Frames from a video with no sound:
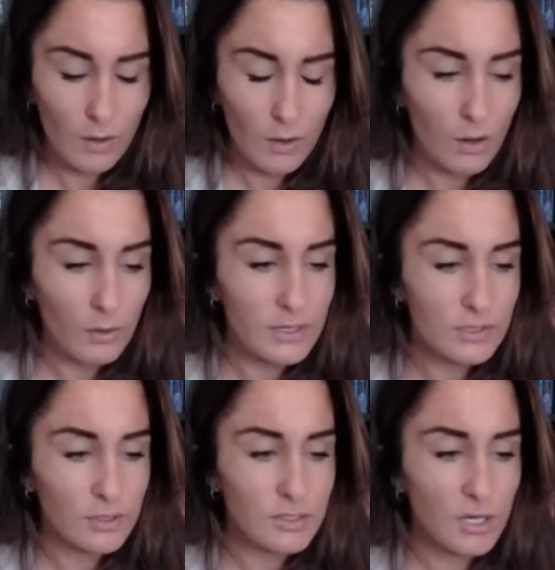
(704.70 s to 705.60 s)
Okay,
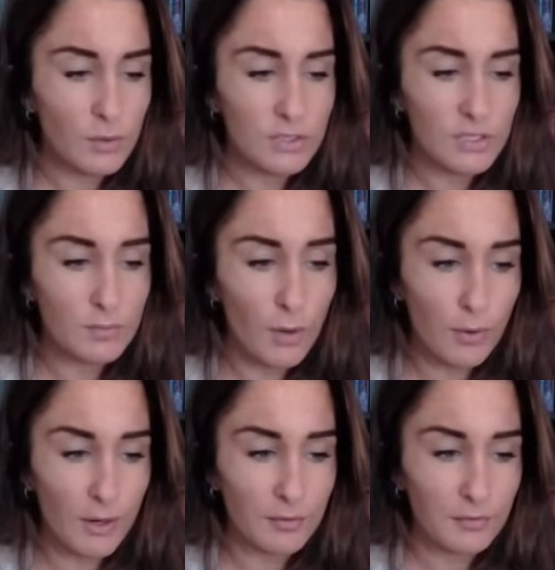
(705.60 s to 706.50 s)
so let's go into
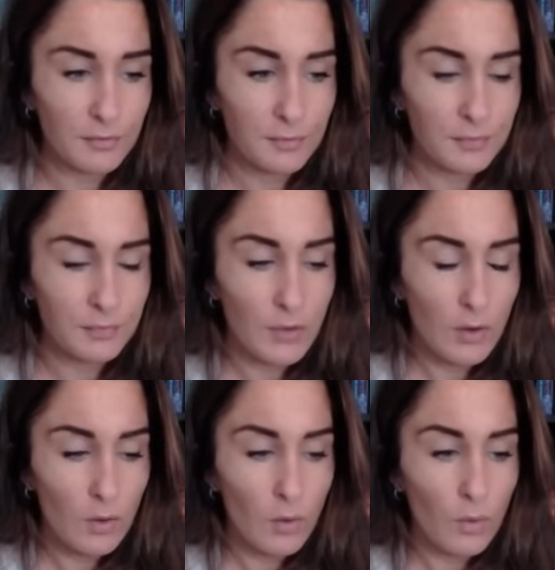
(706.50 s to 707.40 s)
motive.
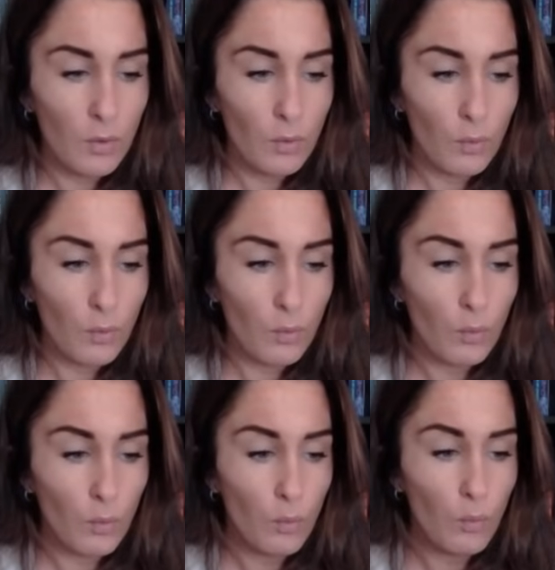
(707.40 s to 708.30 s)

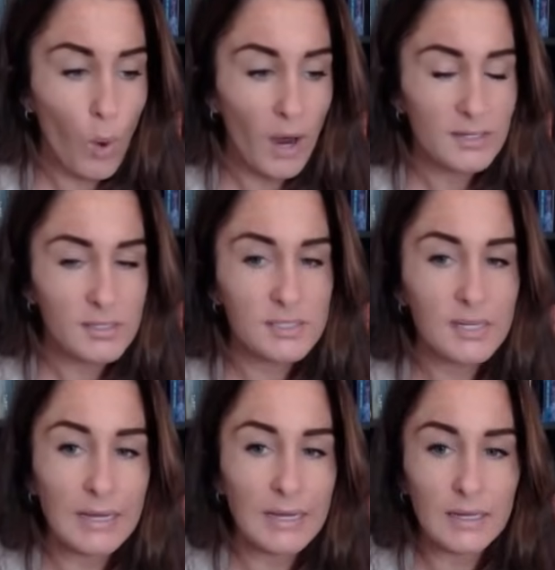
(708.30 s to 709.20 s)
What
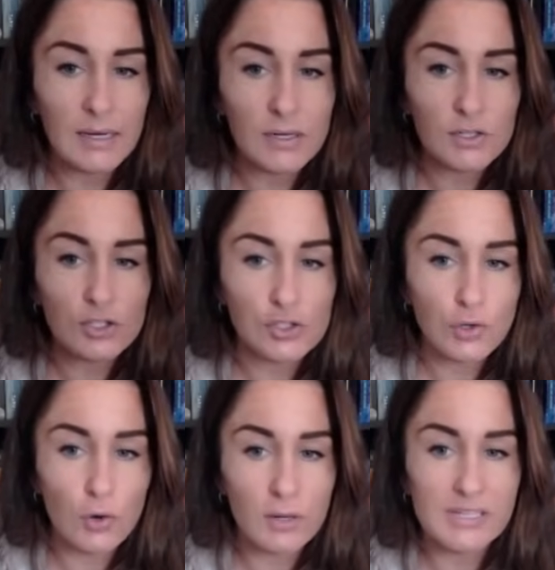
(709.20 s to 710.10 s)
in
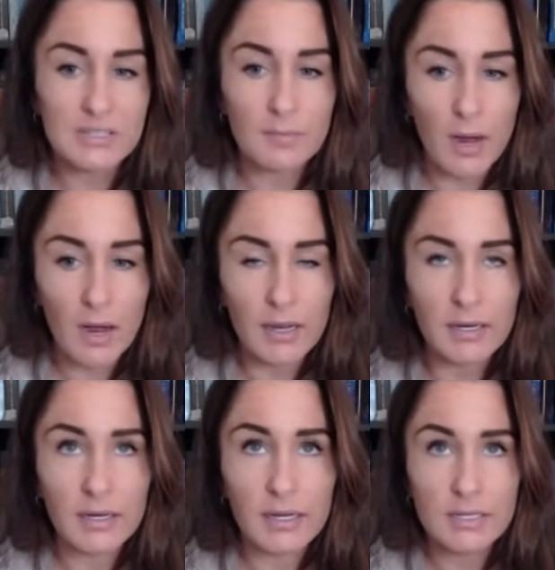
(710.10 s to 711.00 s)
Shawn's
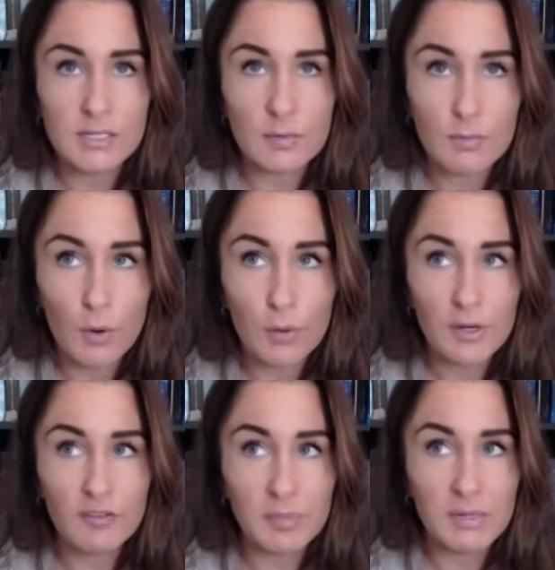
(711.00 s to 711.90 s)
mind is the
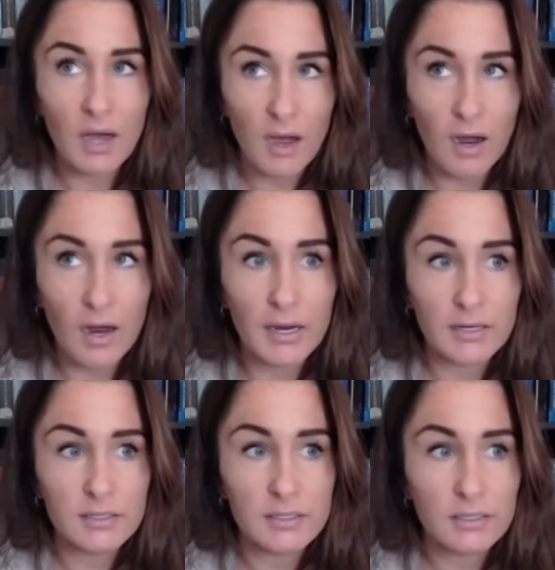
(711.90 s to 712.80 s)
motive
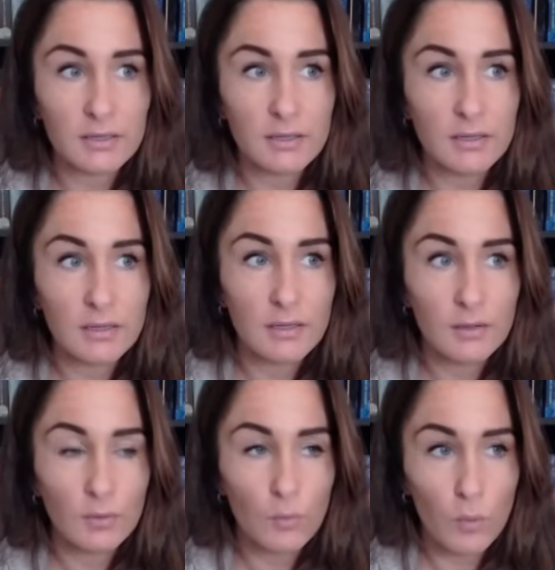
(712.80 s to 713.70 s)
behind
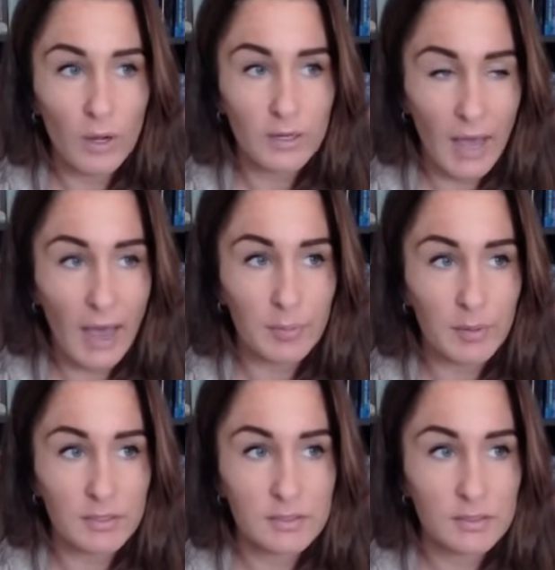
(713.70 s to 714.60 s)
what
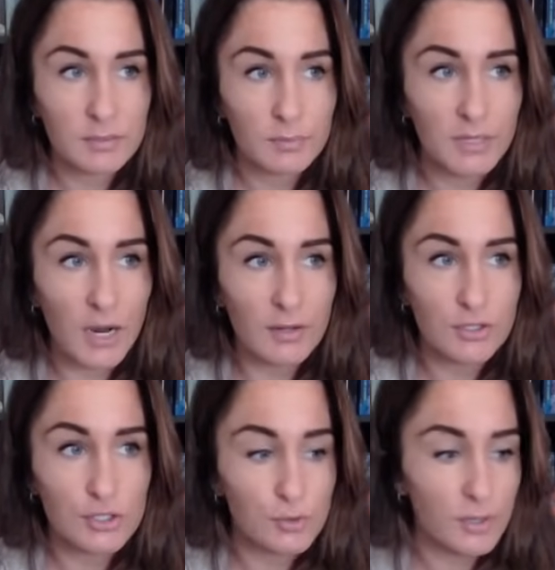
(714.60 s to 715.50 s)
happened, behind the
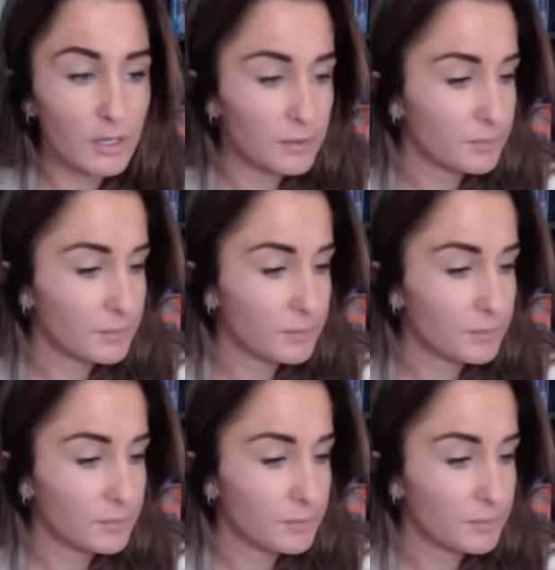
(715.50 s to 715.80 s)
shooting?